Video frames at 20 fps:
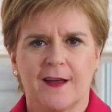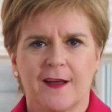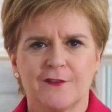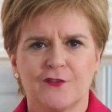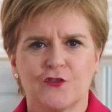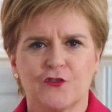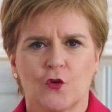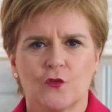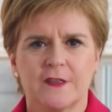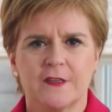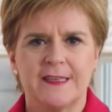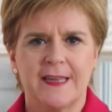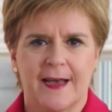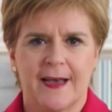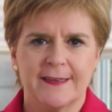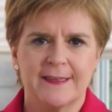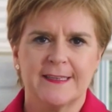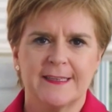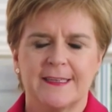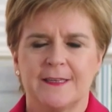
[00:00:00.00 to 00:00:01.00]
and
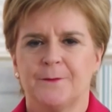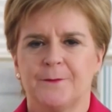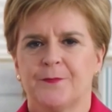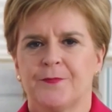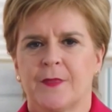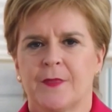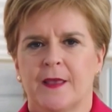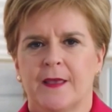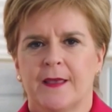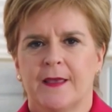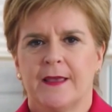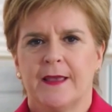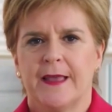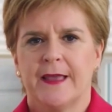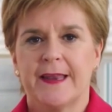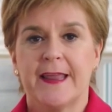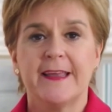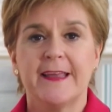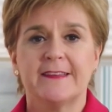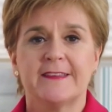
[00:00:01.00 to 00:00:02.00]
solidarity.
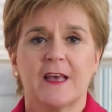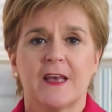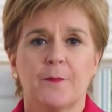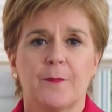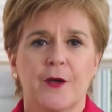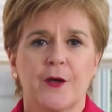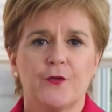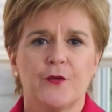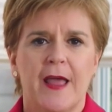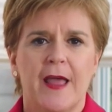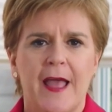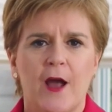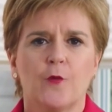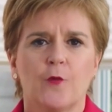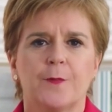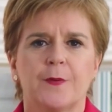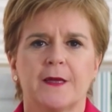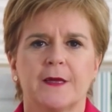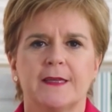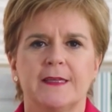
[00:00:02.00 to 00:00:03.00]
It is about
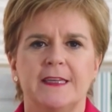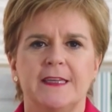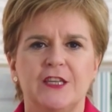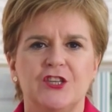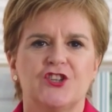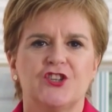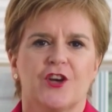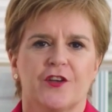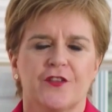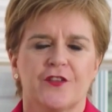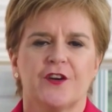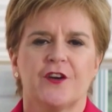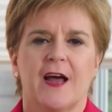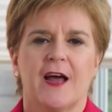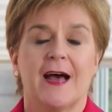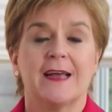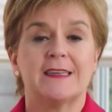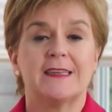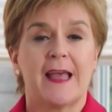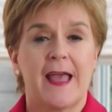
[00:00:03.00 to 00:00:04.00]
helping each other
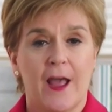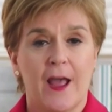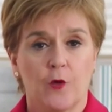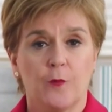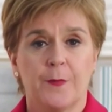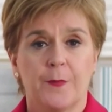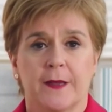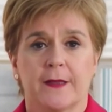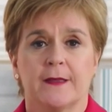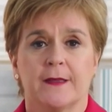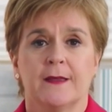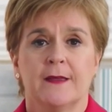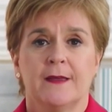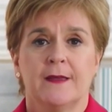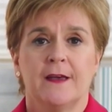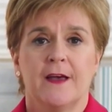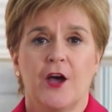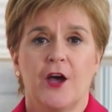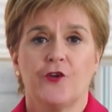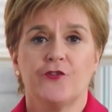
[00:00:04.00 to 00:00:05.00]
and helping
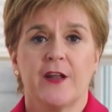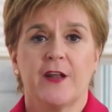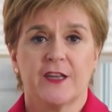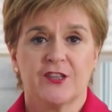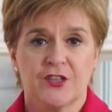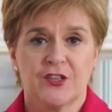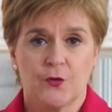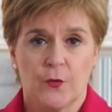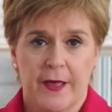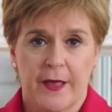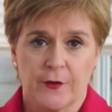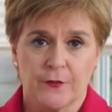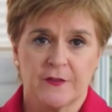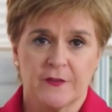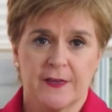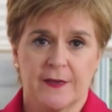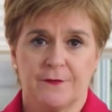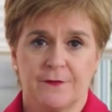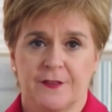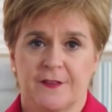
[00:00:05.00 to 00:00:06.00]
our National Health
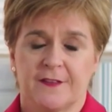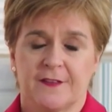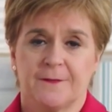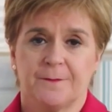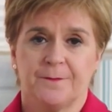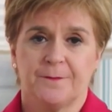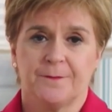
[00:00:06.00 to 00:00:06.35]
Service.